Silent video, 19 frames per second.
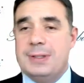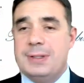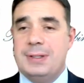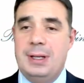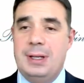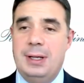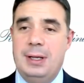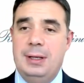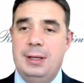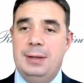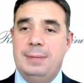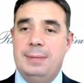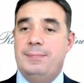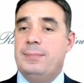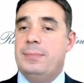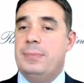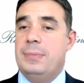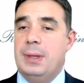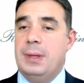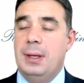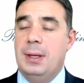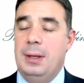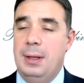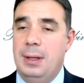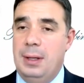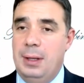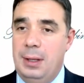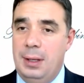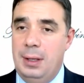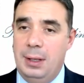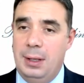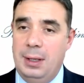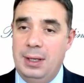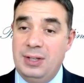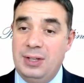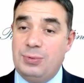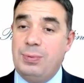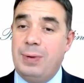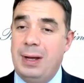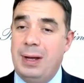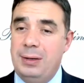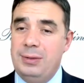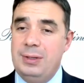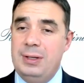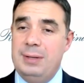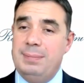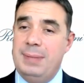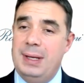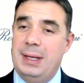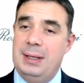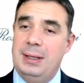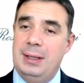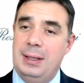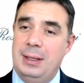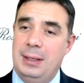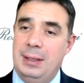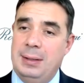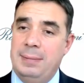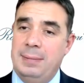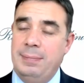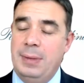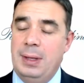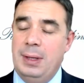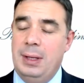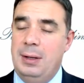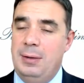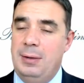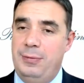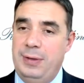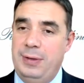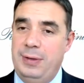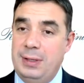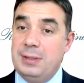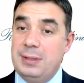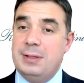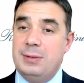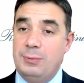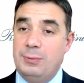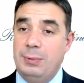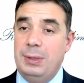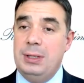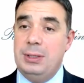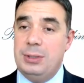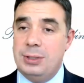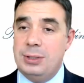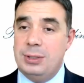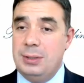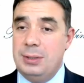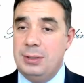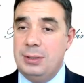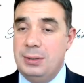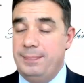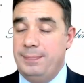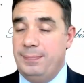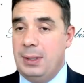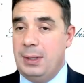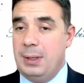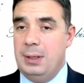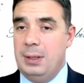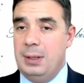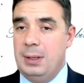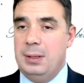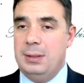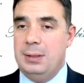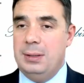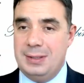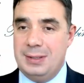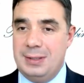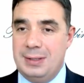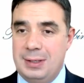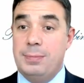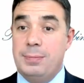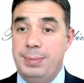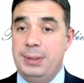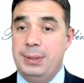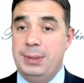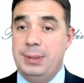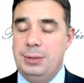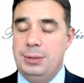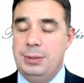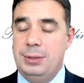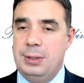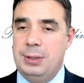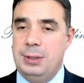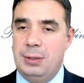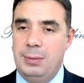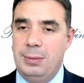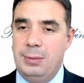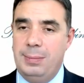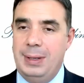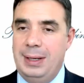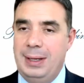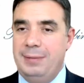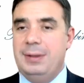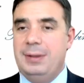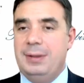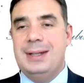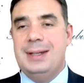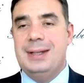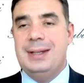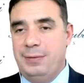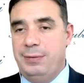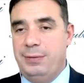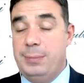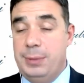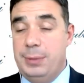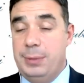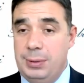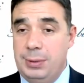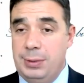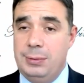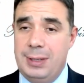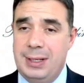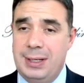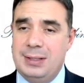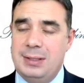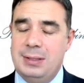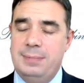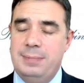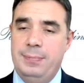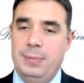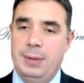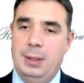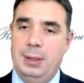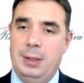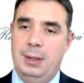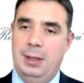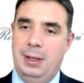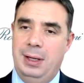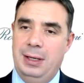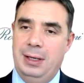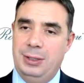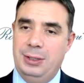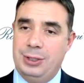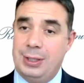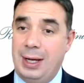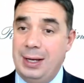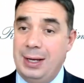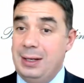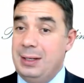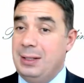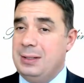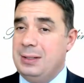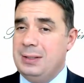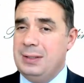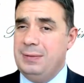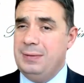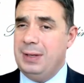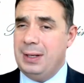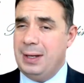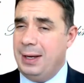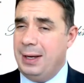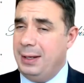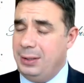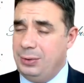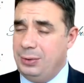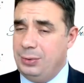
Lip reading: as I was saying, is one of the many fields in which there's a competition at global level, and definitely between US and China. And it's even